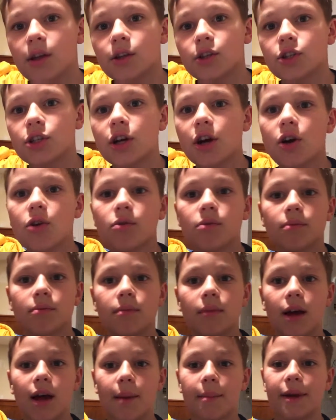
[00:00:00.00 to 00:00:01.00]
So,
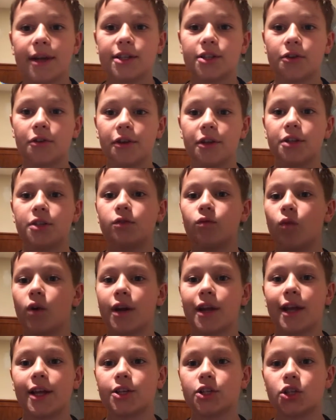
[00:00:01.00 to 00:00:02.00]
I basically want
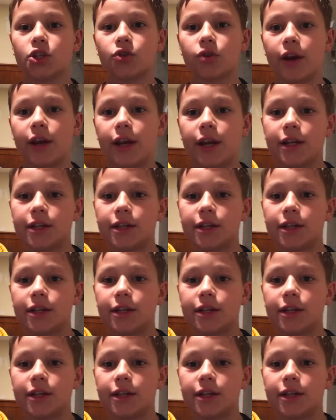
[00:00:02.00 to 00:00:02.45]
to get straight